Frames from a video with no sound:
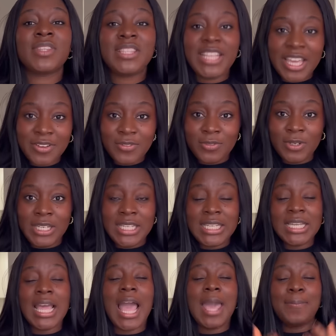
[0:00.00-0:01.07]
thankfully
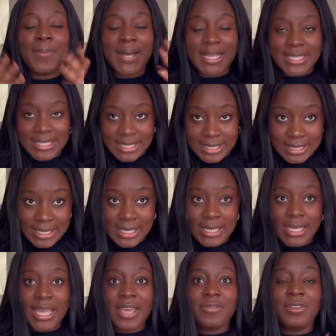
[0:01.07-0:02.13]
I passed.
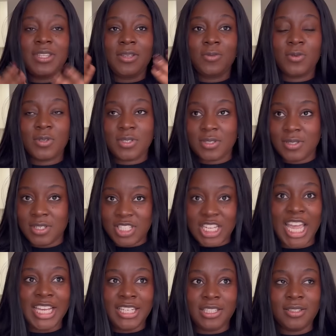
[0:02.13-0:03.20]
Everything was
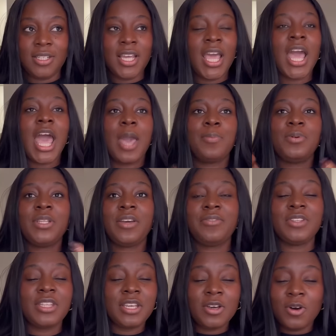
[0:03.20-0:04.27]
shining. I put
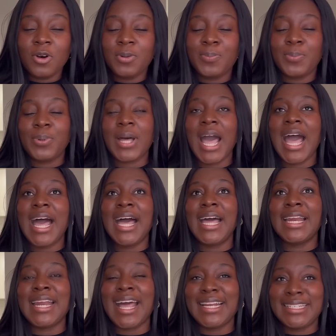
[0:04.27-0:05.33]
everything up
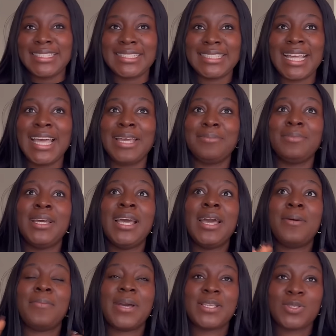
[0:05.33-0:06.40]
and at this time,
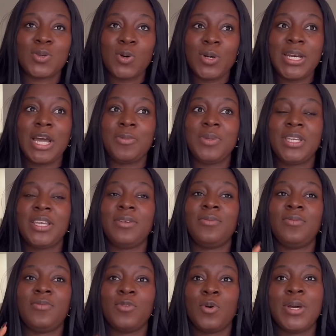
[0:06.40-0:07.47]
my score now
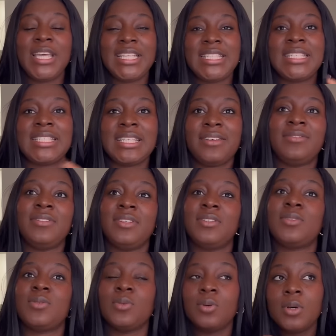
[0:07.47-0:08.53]
became 487.
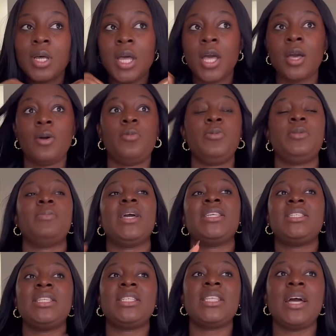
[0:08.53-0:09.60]
So with my
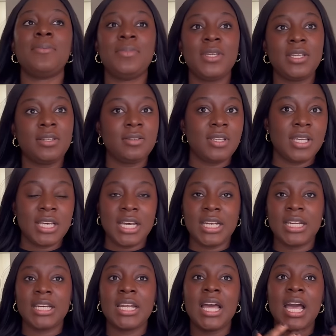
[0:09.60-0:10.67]
sister being in
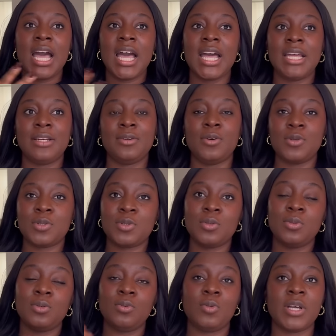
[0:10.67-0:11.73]
Canada and
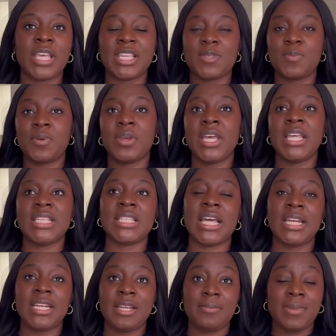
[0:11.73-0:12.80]
also work experience,
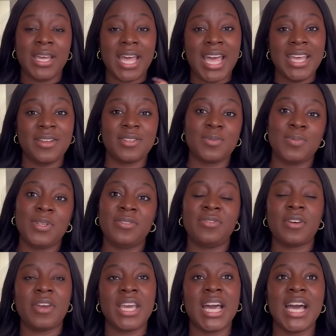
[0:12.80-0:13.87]
and then my IELTS being
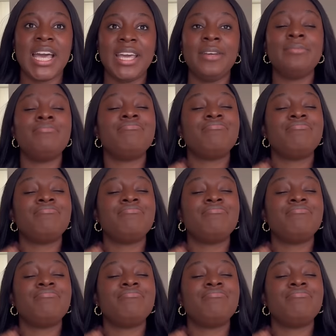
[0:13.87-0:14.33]
very high,